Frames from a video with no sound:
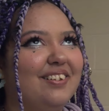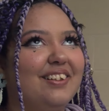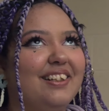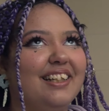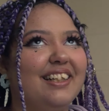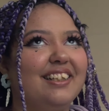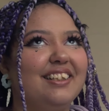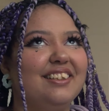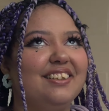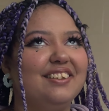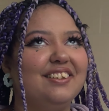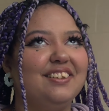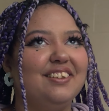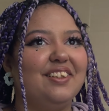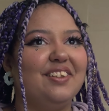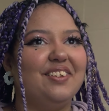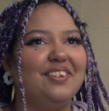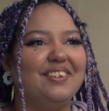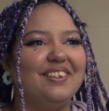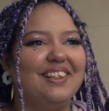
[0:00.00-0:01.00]
Okay,
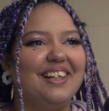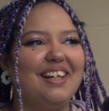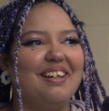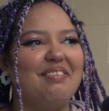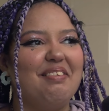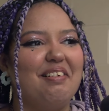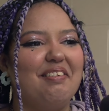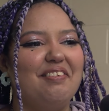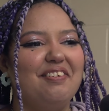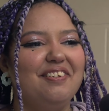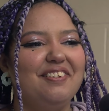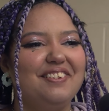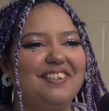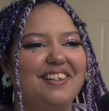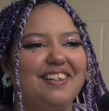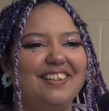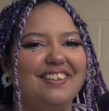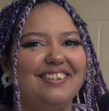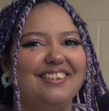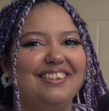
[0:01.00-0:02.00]
so my favorite
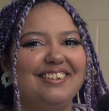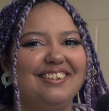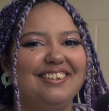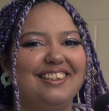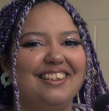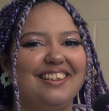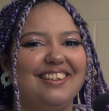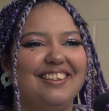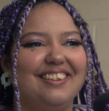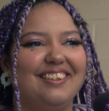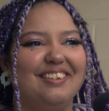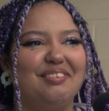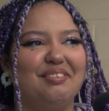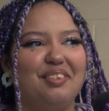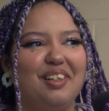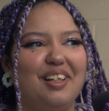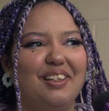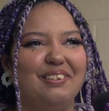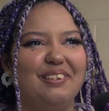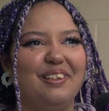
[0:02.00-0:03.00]
car is um,
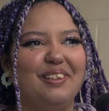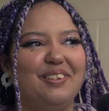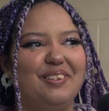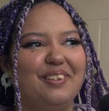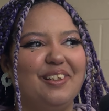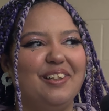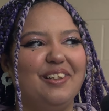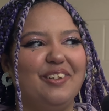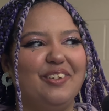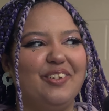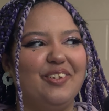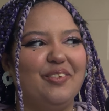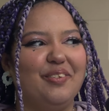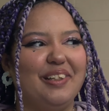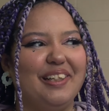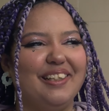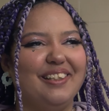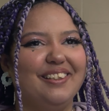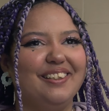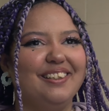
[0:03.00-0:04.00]
a little a little
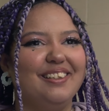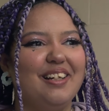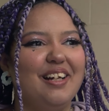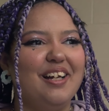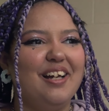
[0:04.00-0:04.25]
weird.